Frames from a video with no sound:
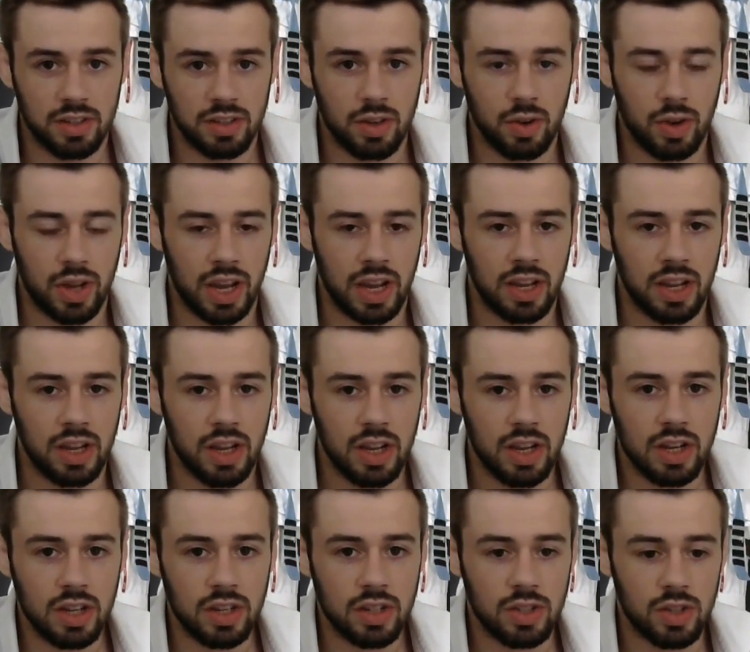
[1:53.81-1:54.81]
Okay,
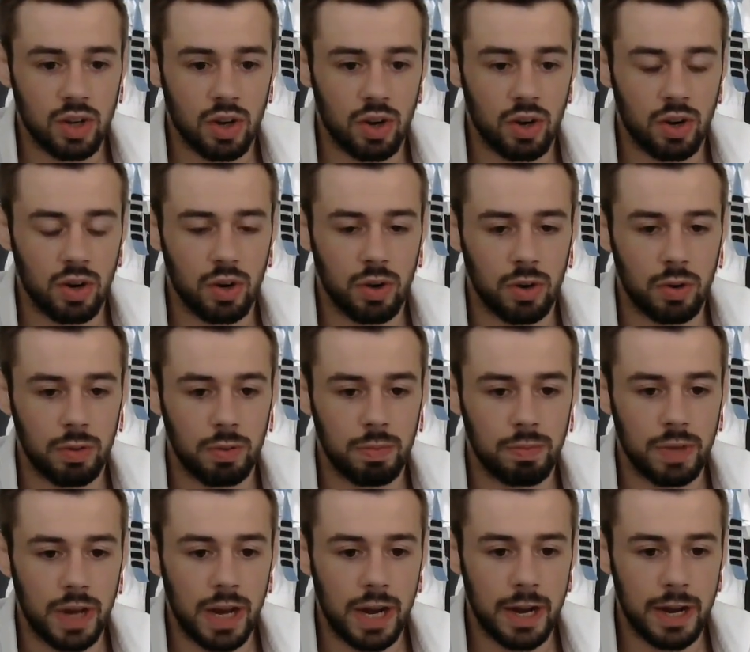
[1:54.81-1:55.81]
so
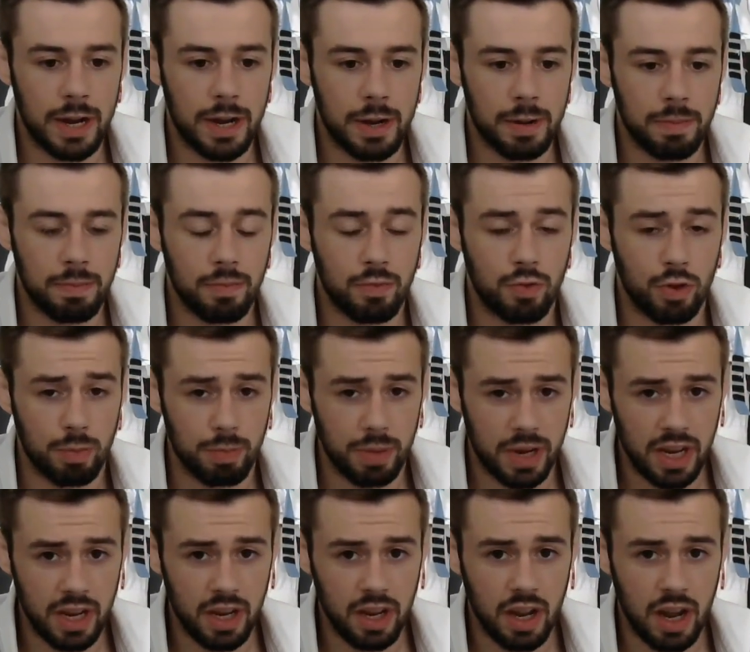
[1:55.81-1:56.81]
for
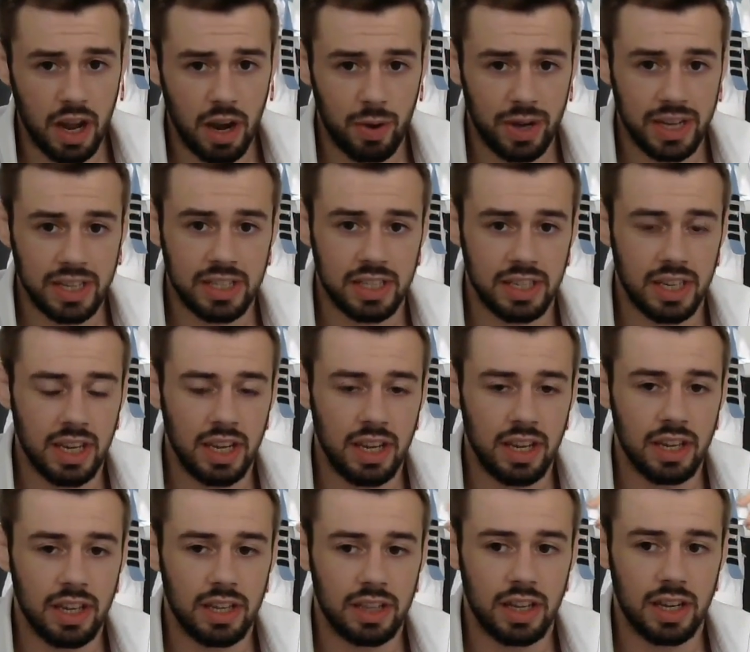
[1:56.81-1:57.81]
me, how I see
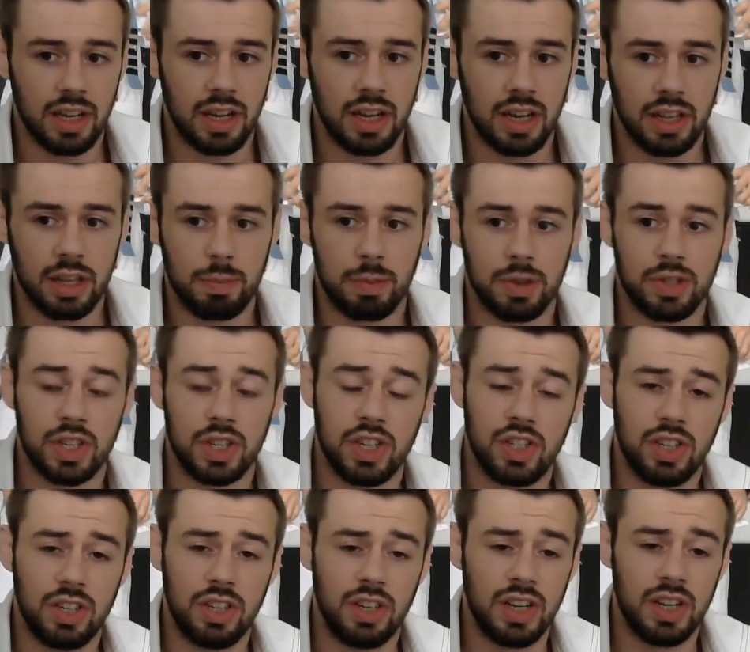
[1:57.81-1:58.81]
the
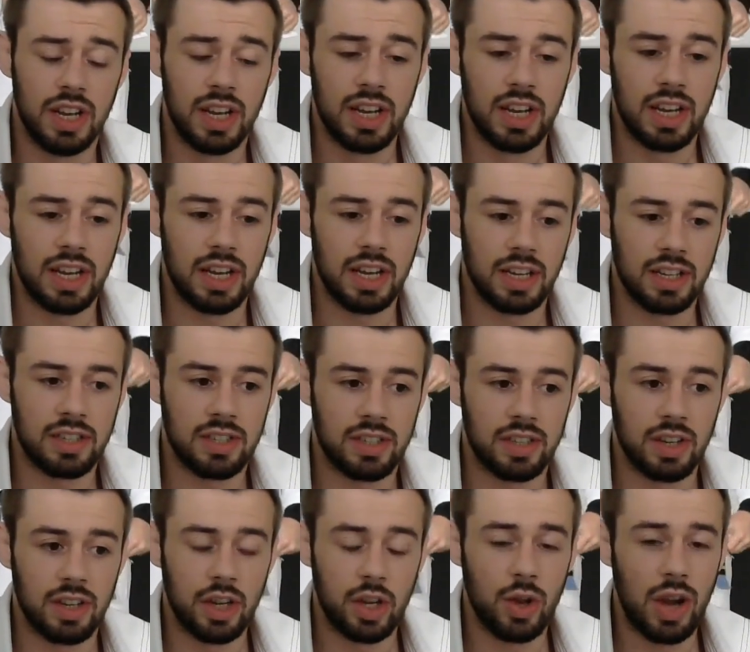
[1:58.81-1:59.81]
position
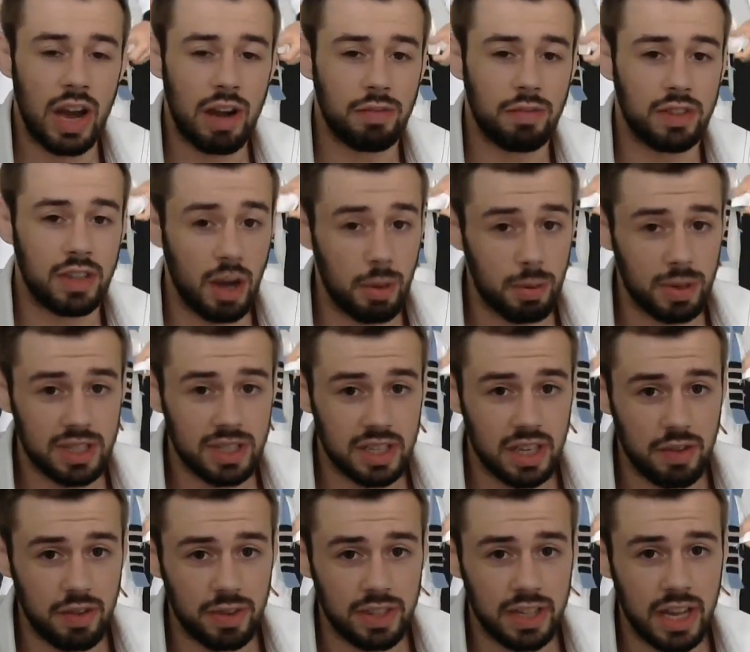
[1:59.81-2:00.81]
is you have double
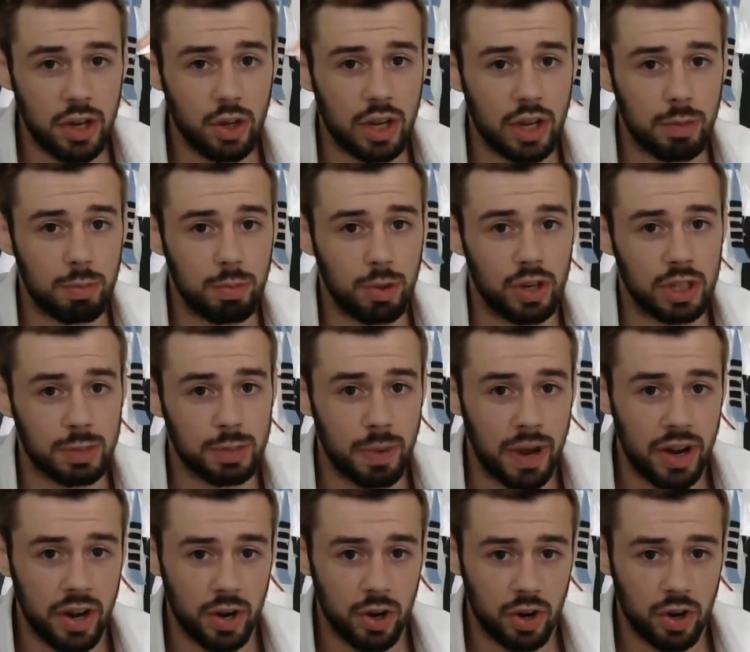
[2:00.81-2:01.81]
sleeve, and then you can put a
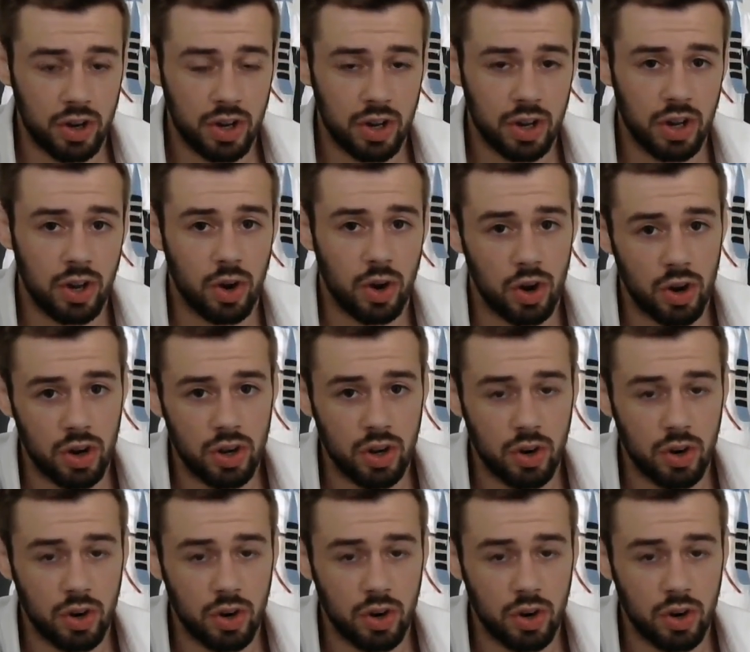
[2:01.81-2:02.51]
spider hook on